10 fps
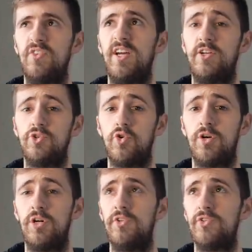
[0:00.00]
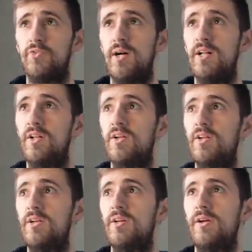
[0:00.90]
to taking shortcuts as well.
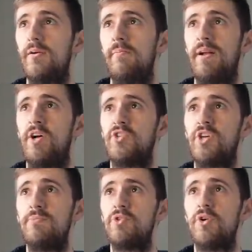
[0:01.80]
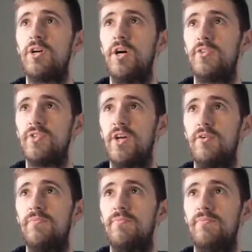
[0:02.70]
Because some shortcuts that
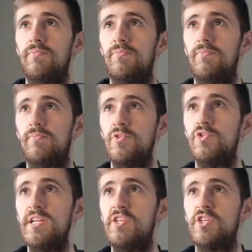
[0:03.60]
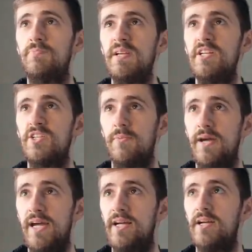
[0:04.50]
you need speed to
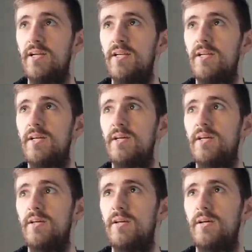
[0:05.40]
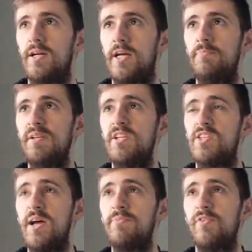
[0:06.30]
make can be
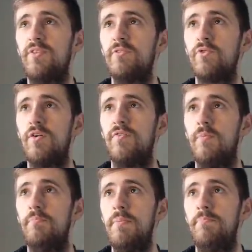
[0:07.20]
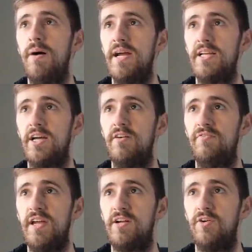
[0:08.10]
deceptively rough on Bitbike, a
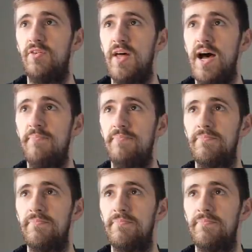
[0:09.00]
vehicle that